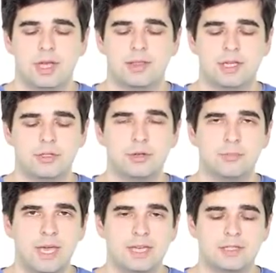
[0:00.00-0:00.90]
And they
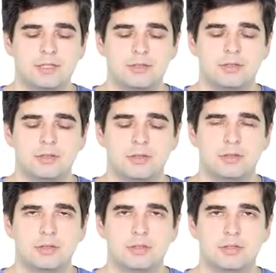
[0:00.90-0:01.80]
don't match.
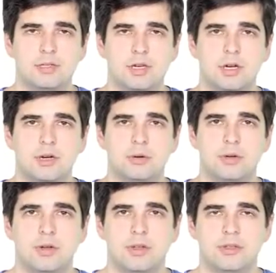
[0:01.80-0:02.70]

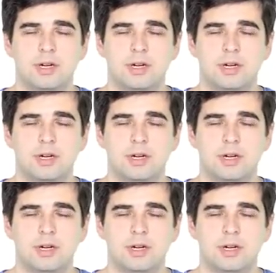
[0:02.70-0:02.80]
So